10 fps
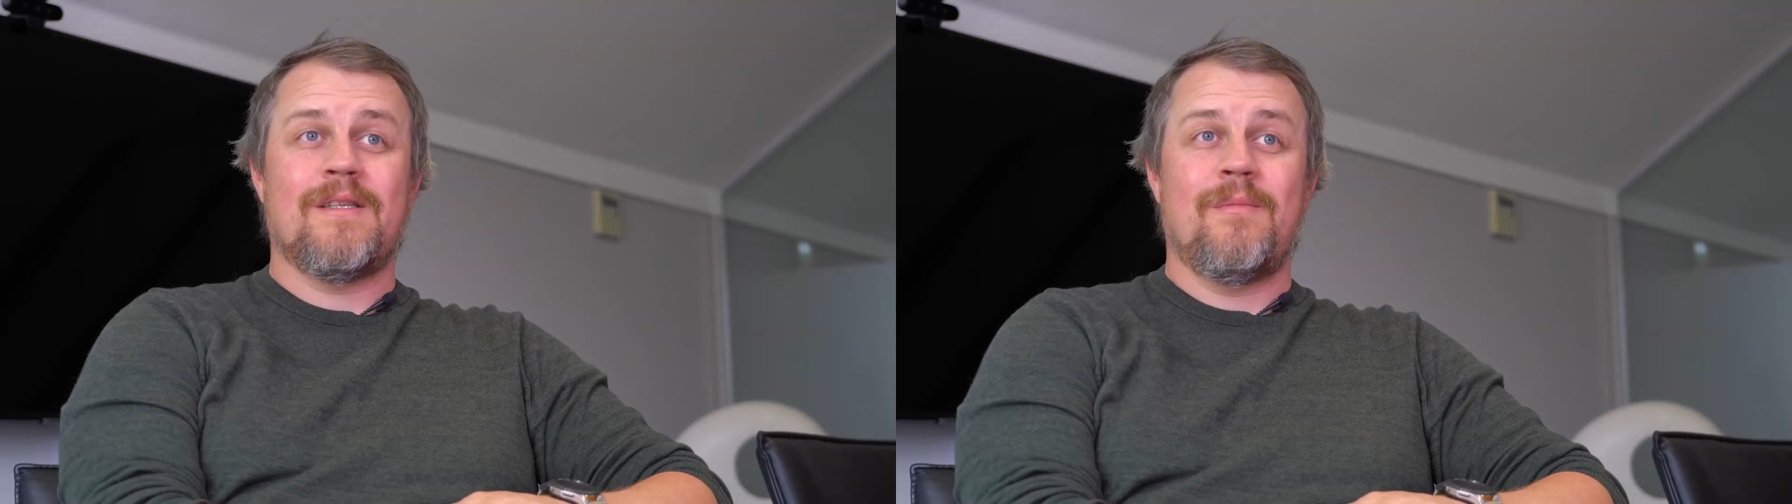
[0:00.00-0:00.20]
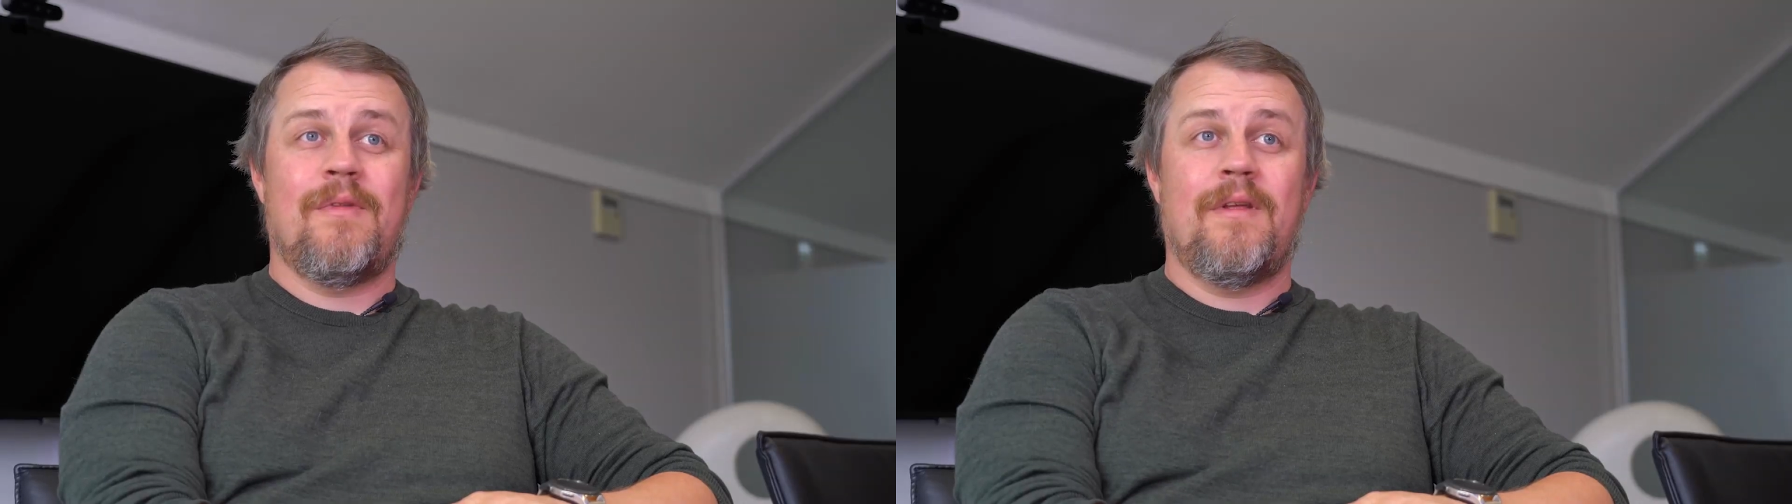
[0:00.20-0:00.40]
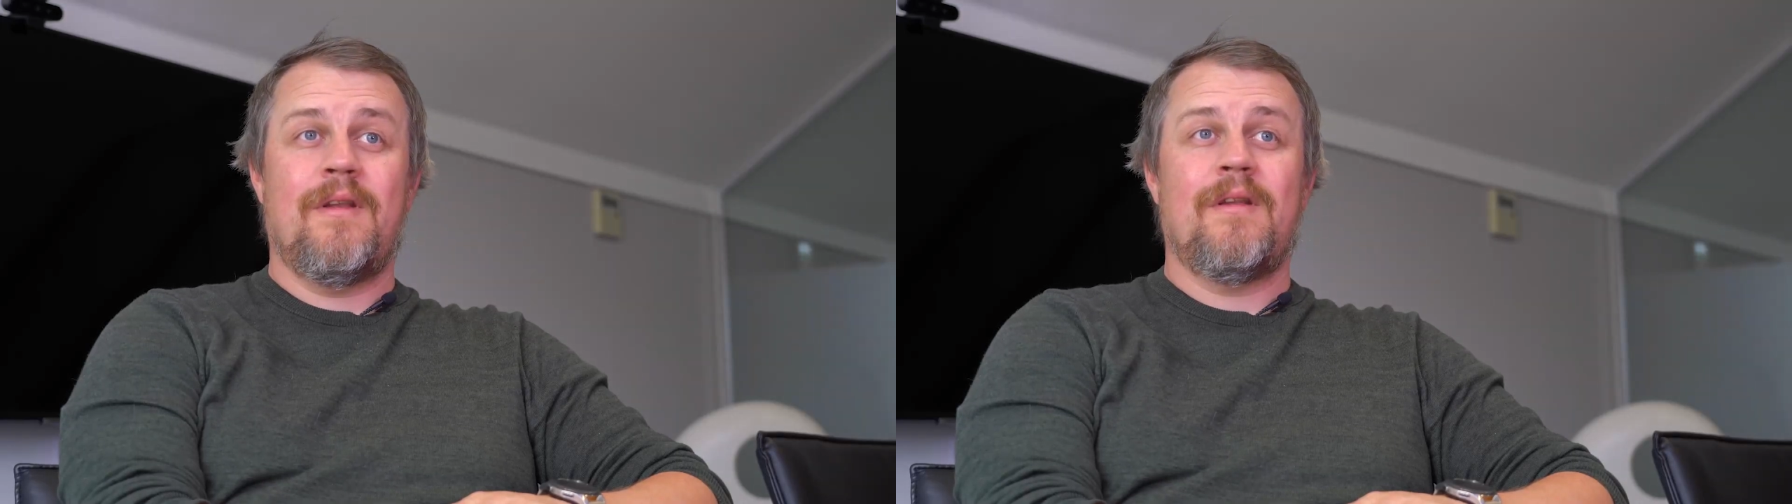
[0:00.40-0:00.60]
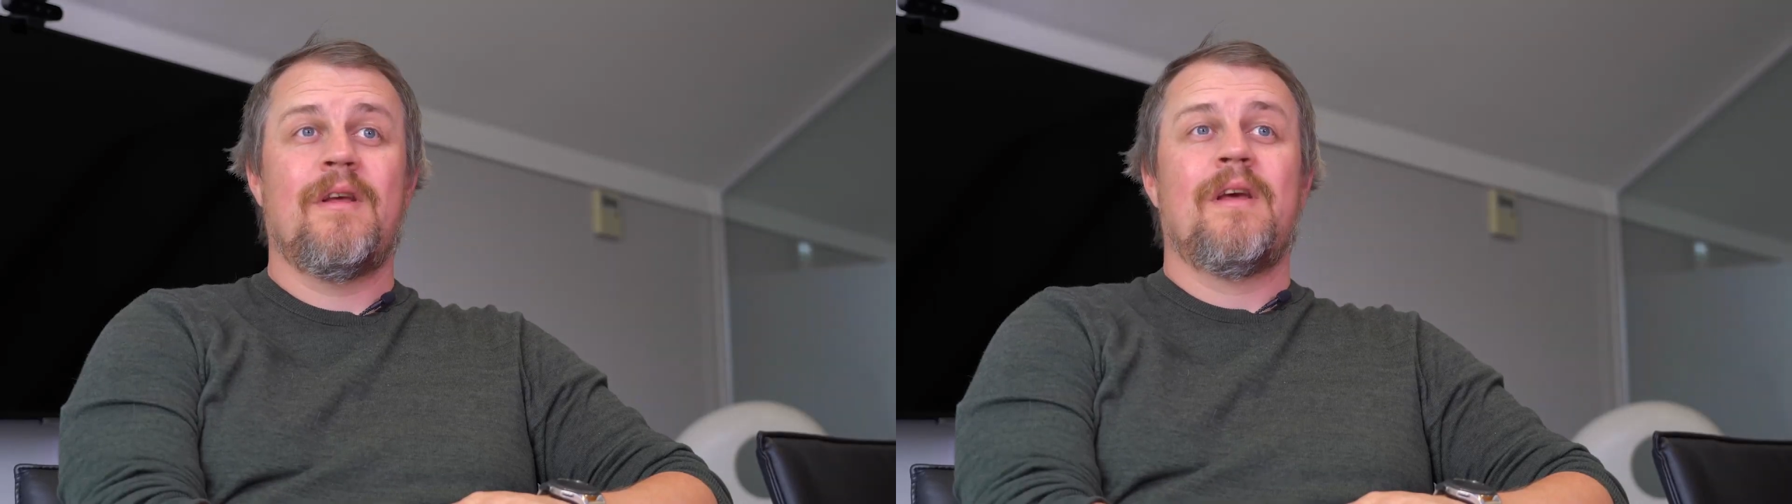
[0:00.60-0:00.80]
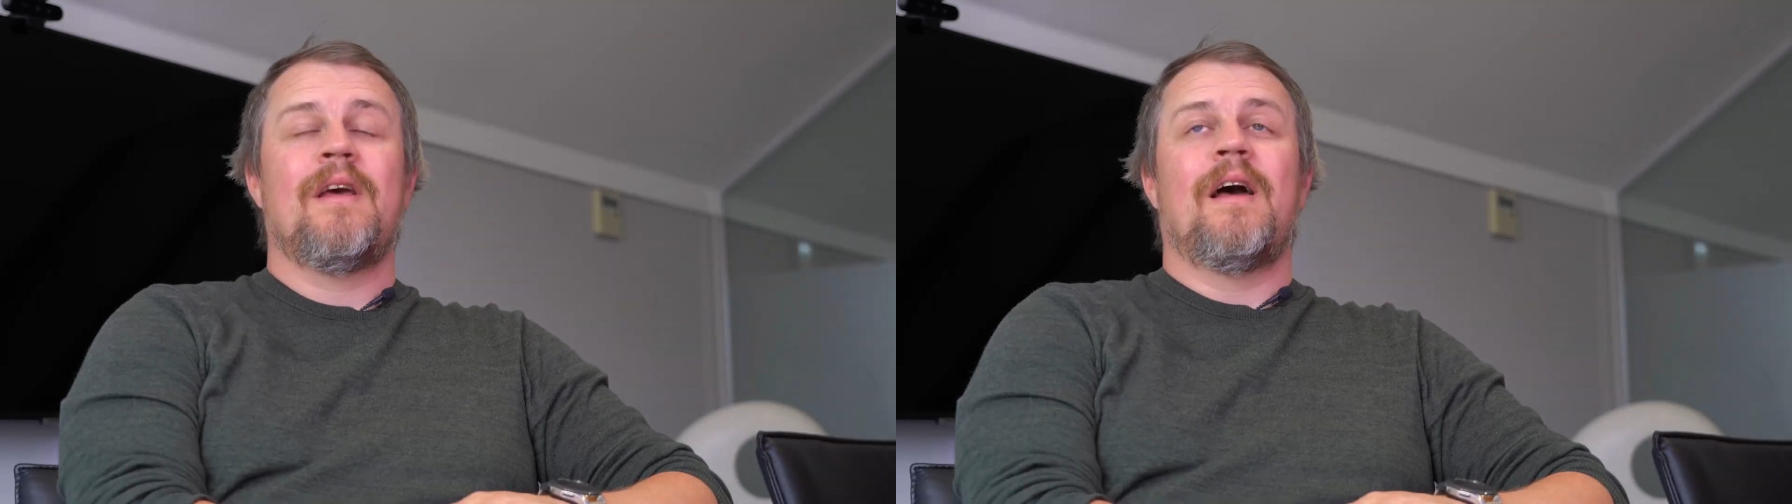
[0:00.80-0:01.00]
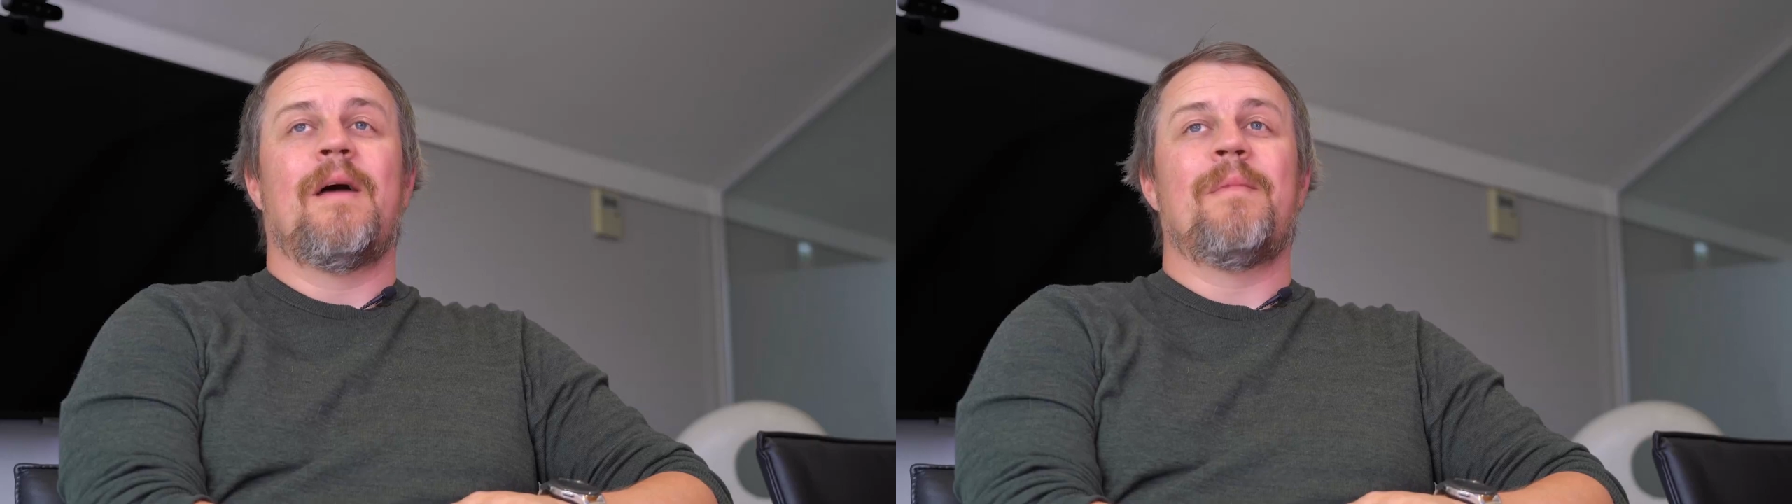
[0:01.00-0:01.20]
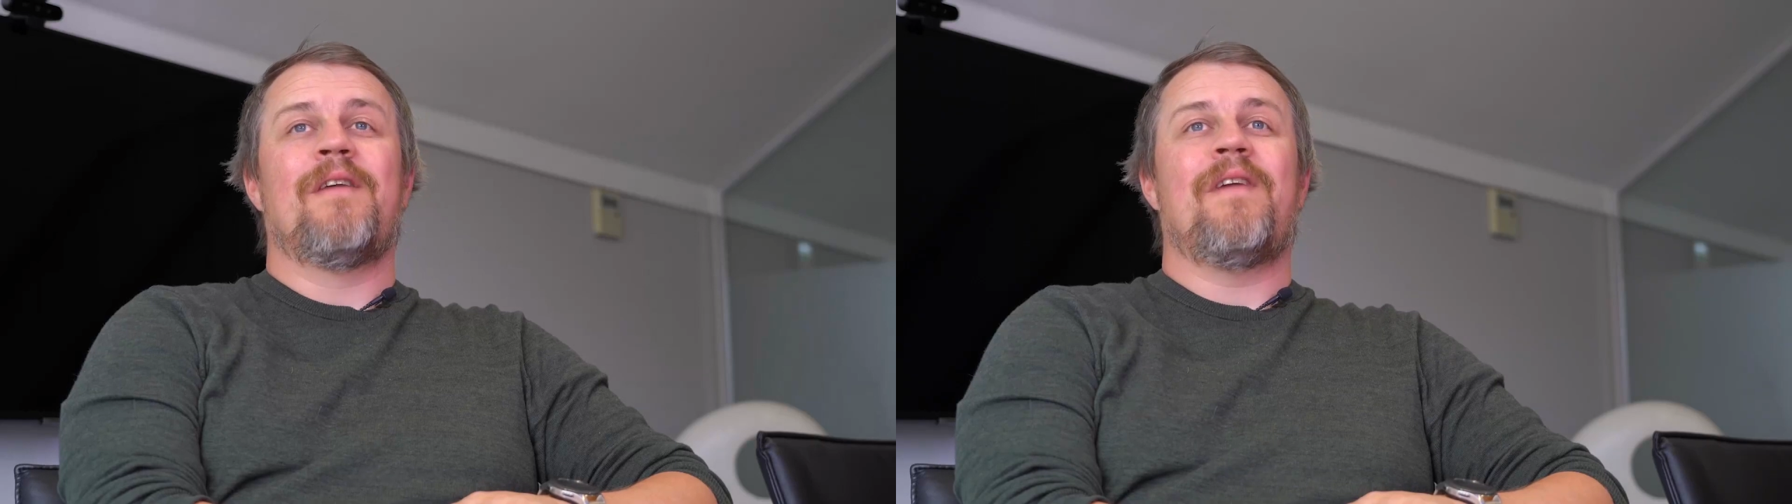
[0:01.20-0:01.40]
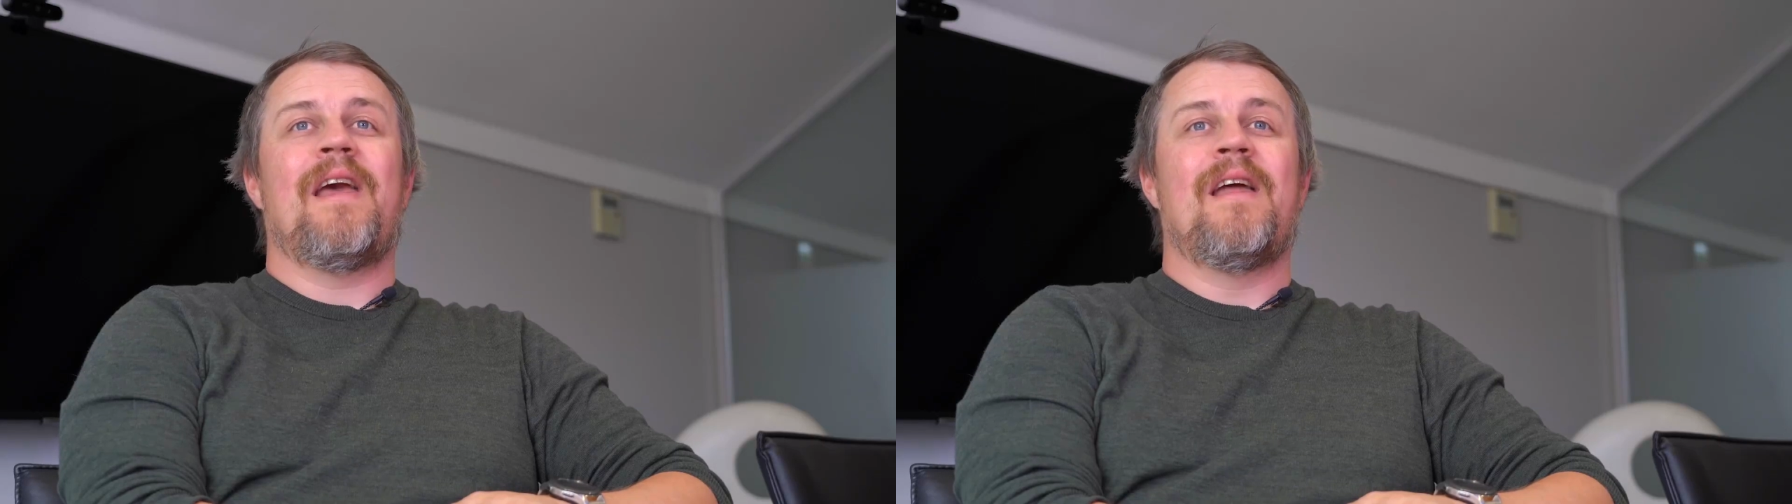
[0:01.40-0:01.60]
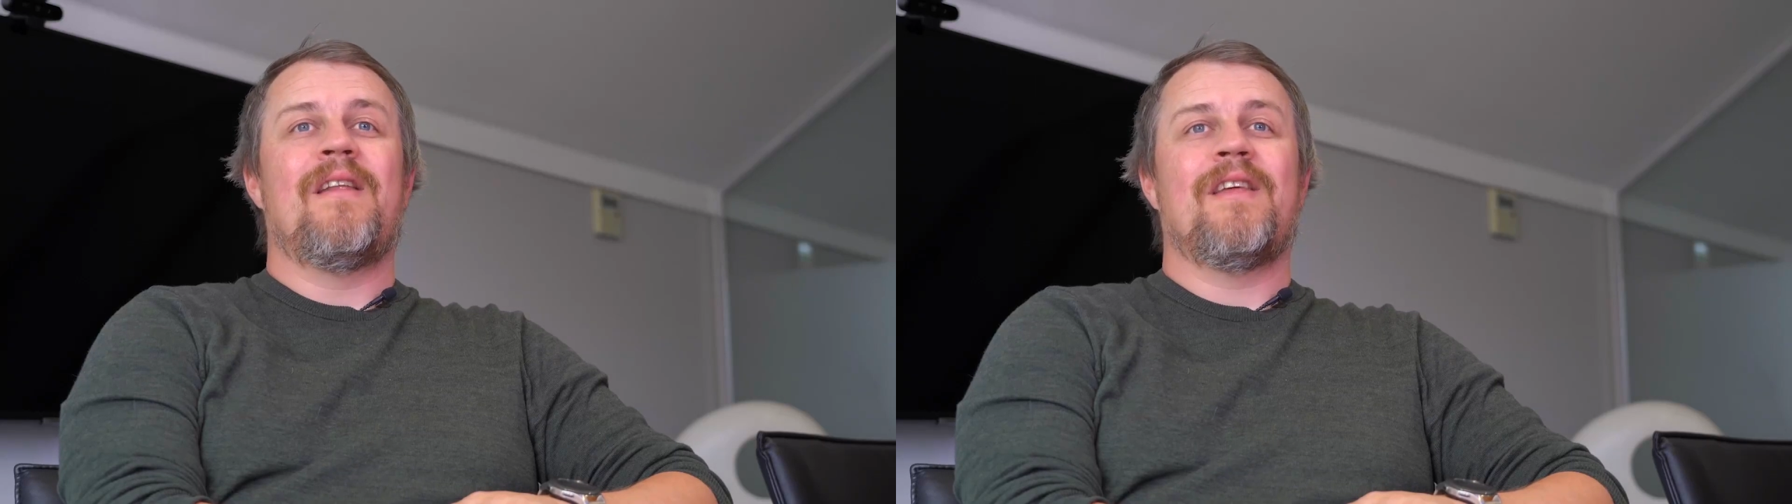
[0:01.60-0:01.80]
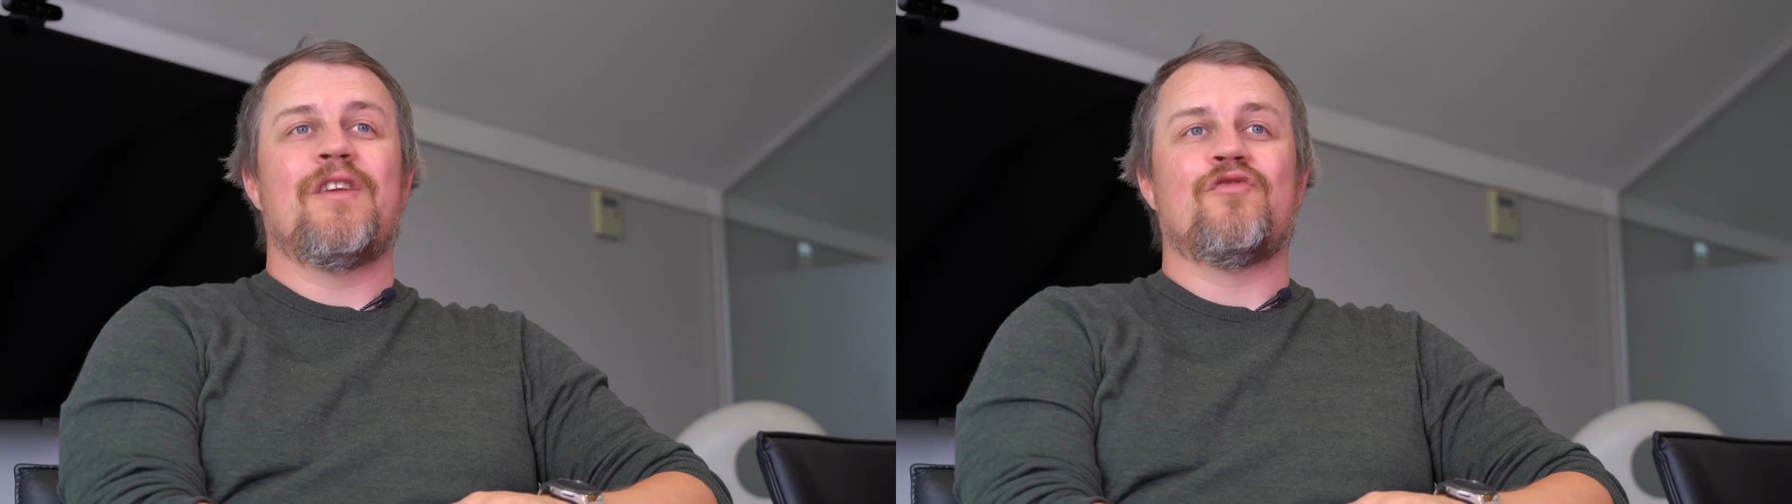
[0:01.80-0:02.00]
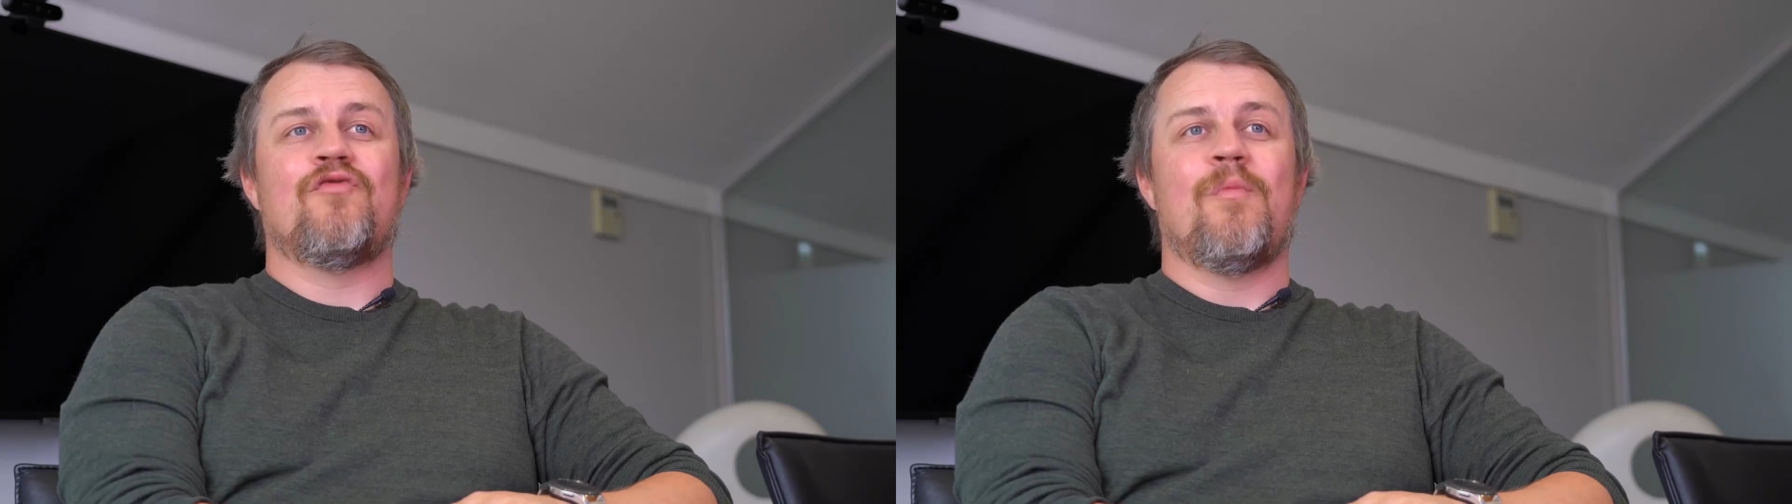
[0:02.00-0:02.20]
something. If anything is